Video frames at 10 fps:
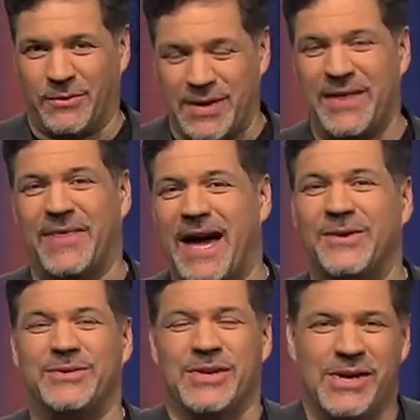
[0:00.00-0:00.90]

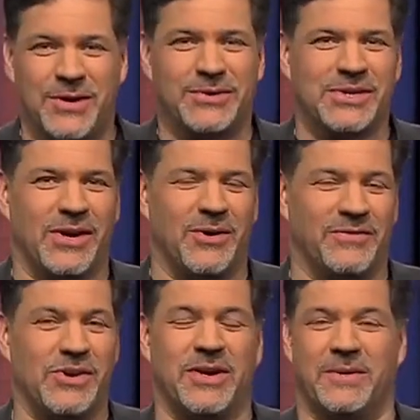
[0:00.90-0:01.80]
3,000 years ago,
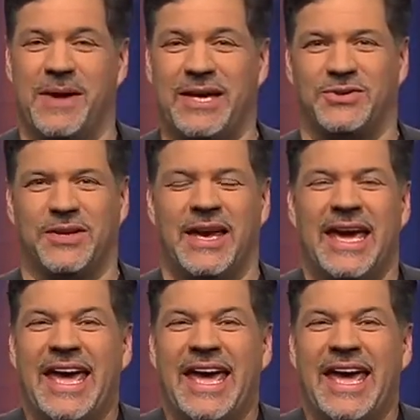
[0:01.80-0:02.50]
if you can imagine.